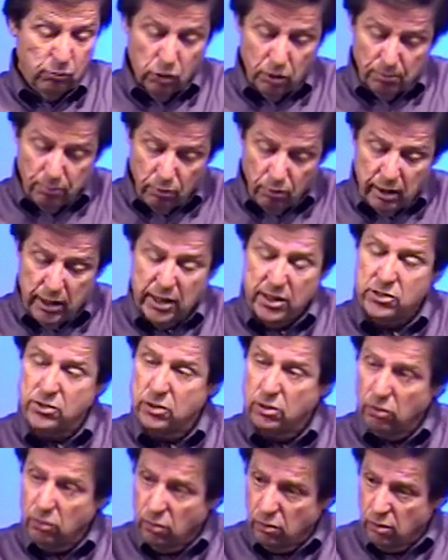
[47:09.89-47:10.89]
going to praise
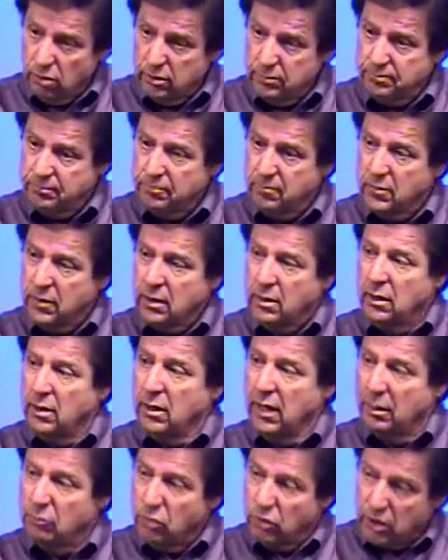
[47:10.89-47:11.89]
the Lord.
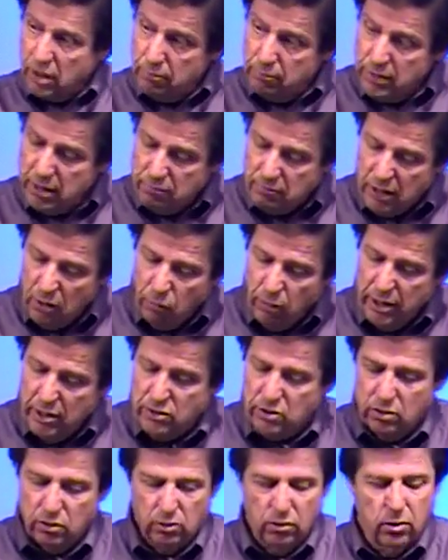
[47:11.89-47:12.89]
I'm going to commit my
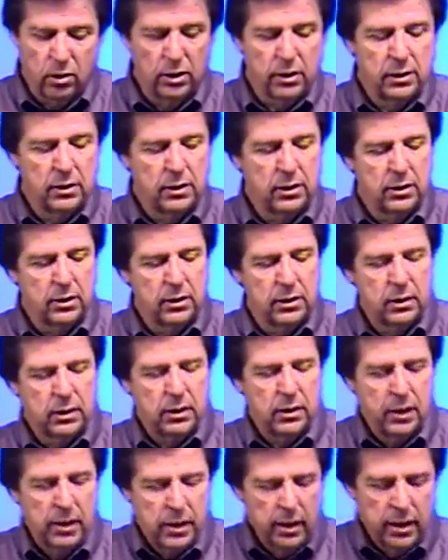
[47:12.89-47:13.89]
ways to the Lord.
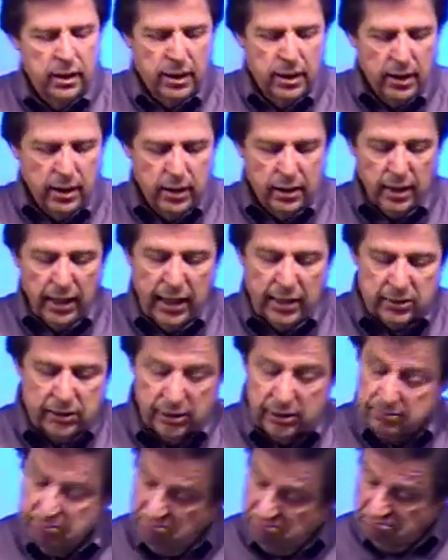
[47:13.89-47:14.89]
And
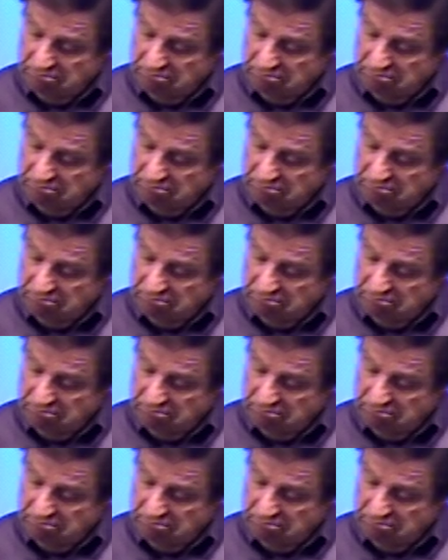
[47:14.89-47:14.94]
lastly,